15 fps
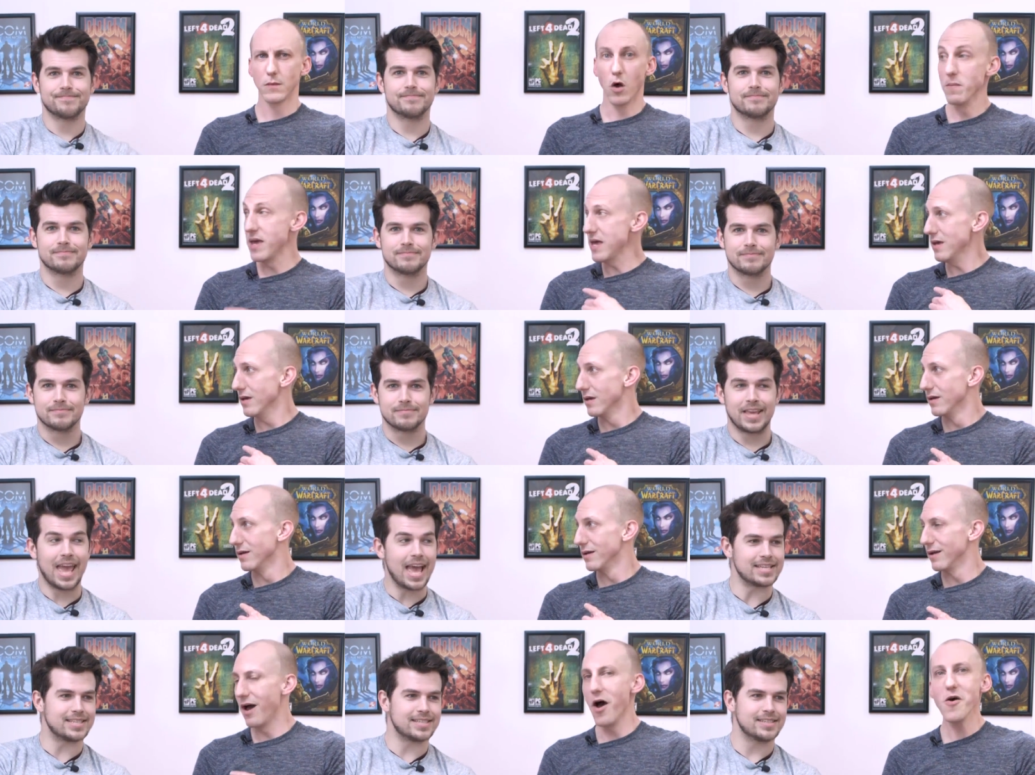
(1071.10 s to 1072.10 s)
Speaker 1: Oh, me?
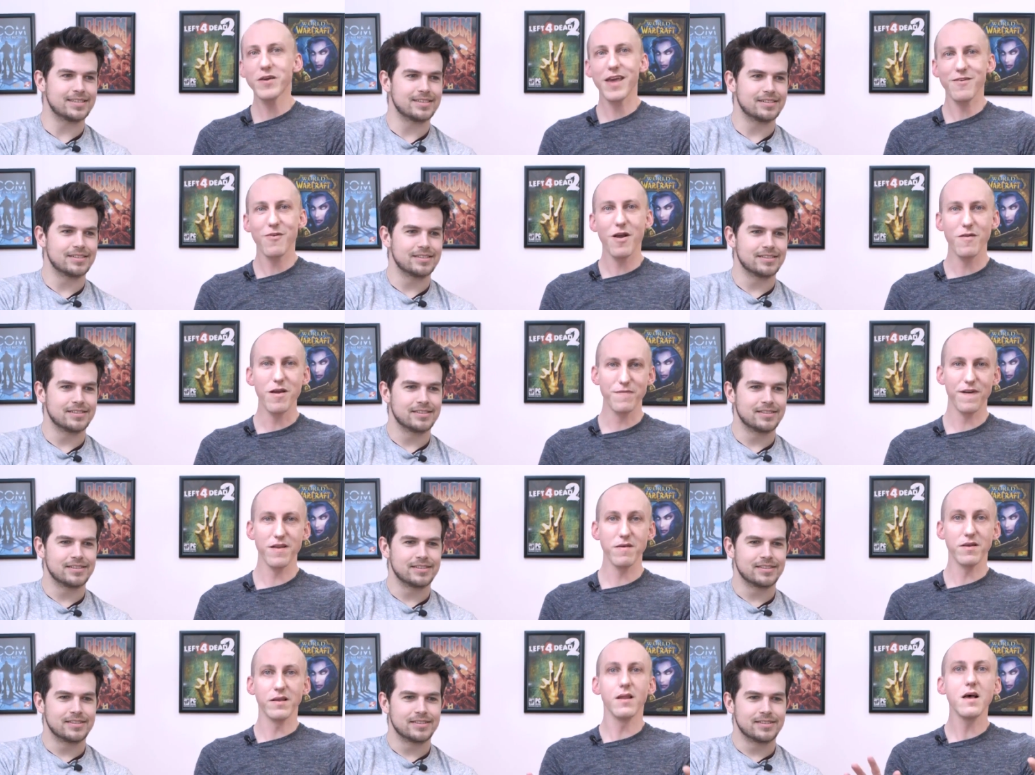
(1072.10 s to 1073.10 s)
Yes. Okay, right, right,
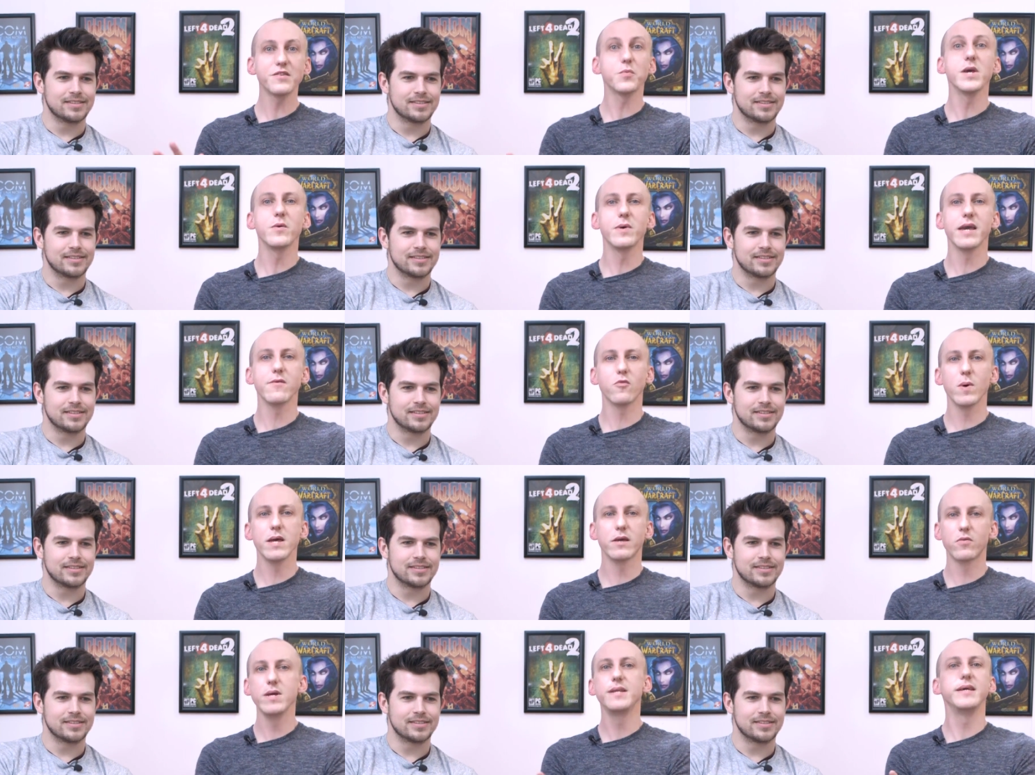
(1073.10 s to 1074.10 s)
fine. Uh, last week we gave
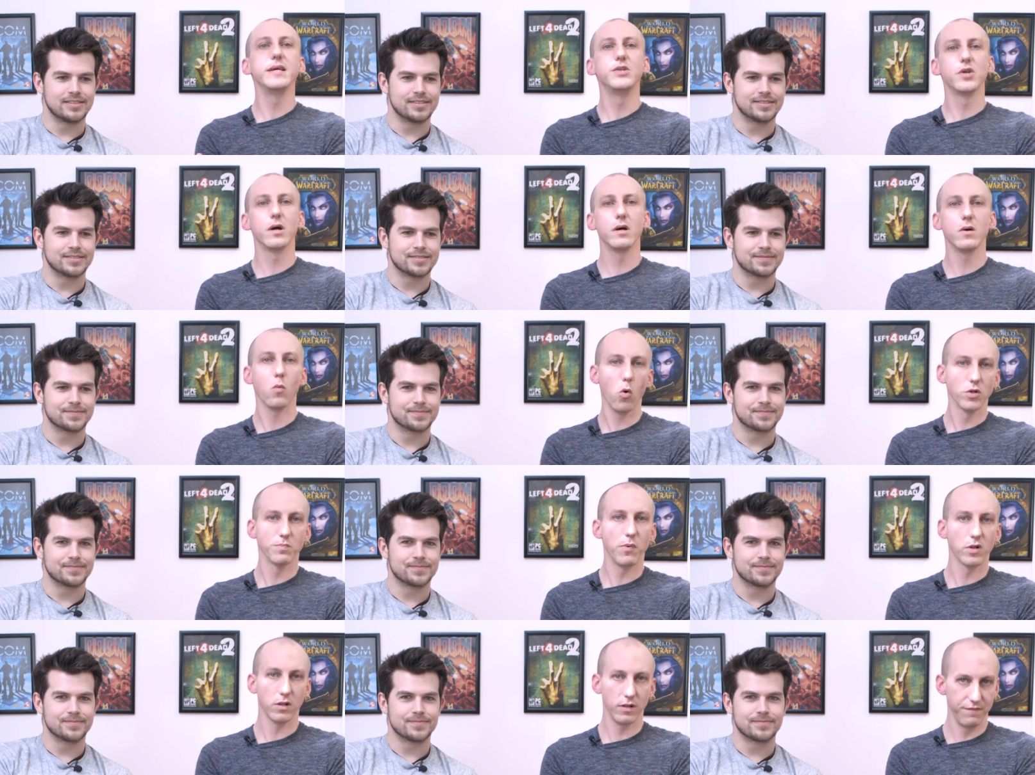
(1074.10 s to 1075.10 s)
away a Creed t-shirt,
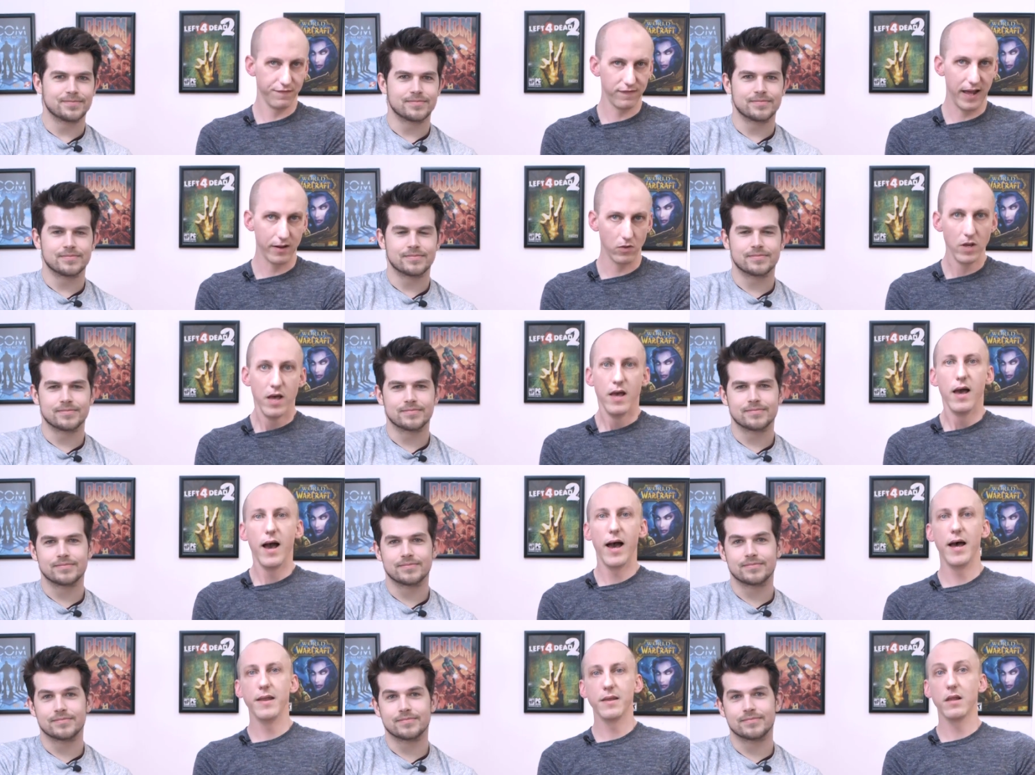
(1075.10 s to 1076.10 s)
water bottle and flannel,
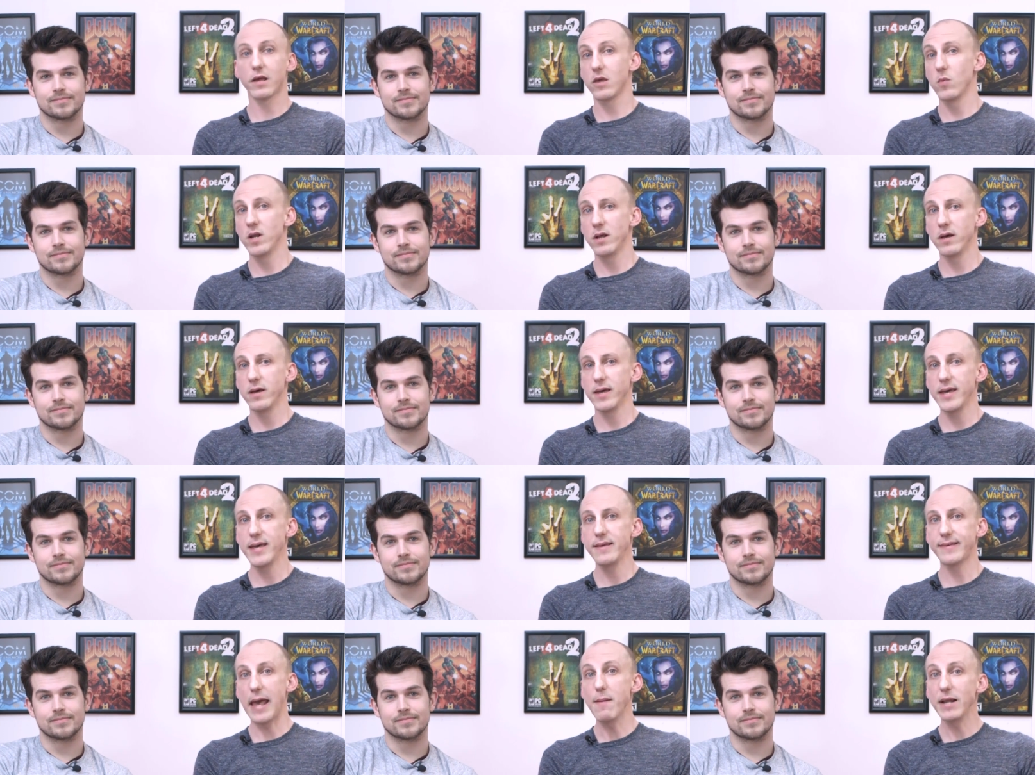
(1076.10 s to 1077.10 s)
and lucky winner
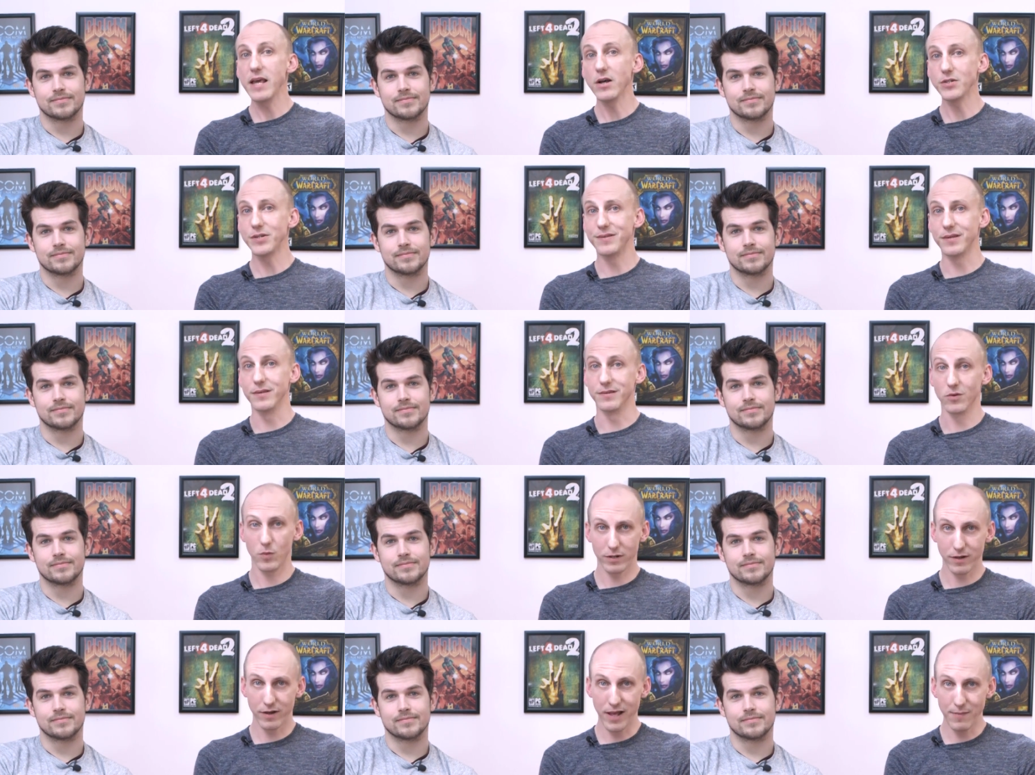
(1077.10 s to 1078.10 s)
is Emily Hutchinson,
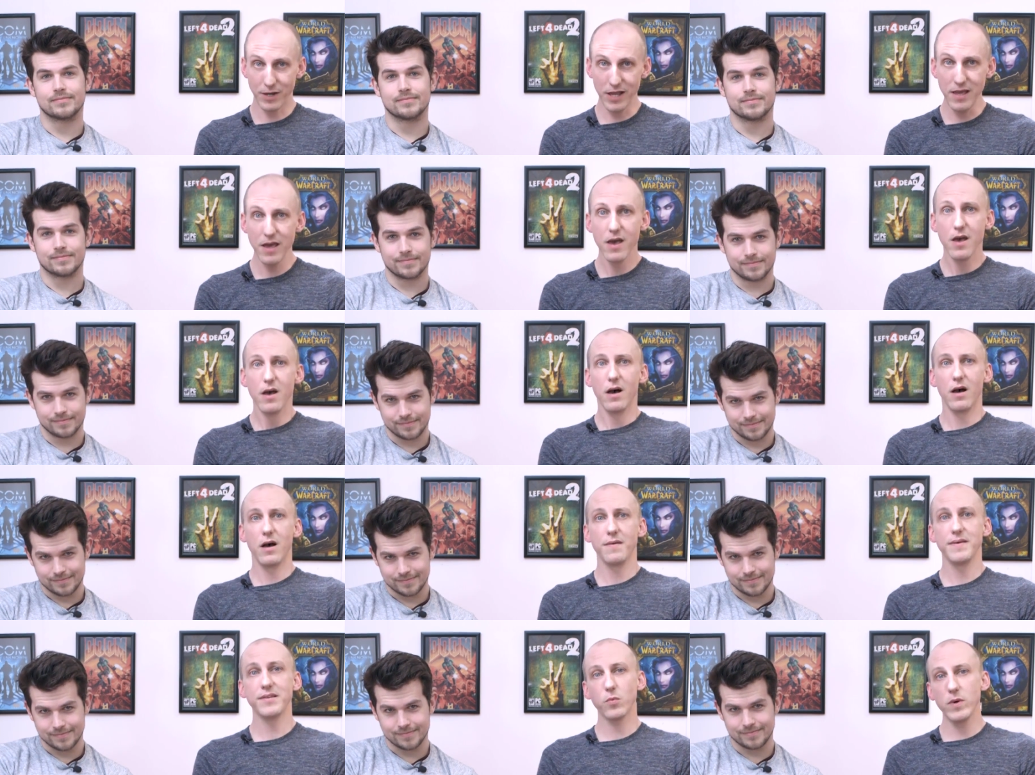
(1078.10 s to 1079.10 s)
so well done, Emily.
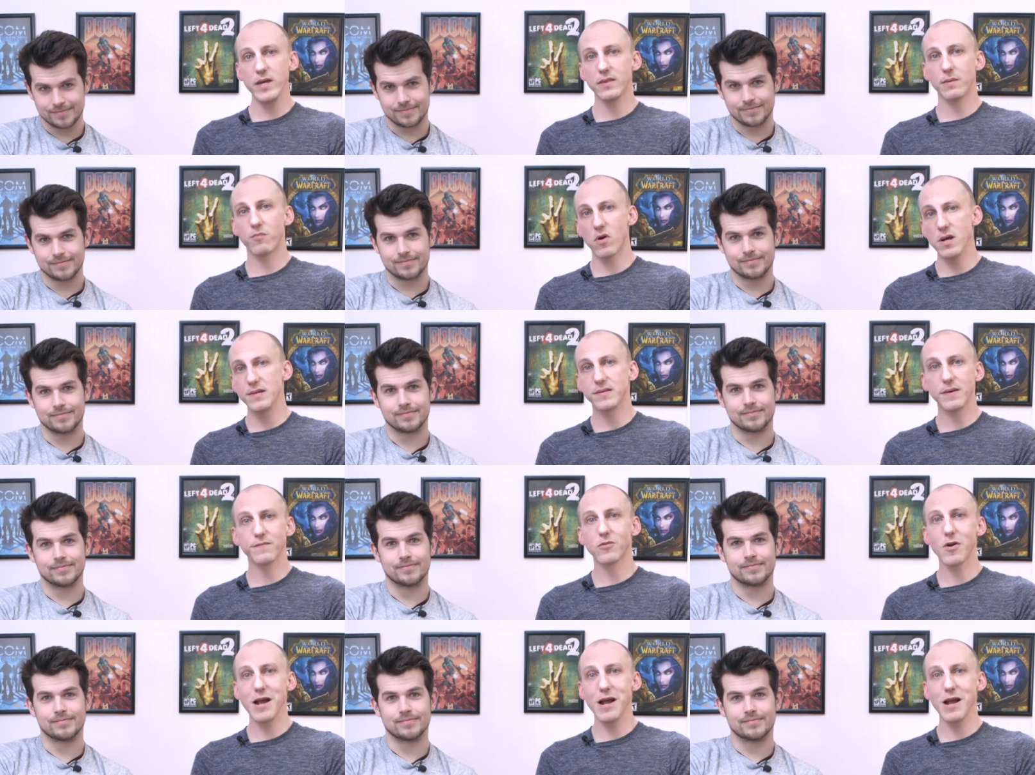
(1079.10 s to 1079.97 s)
Uh, this week the prize up for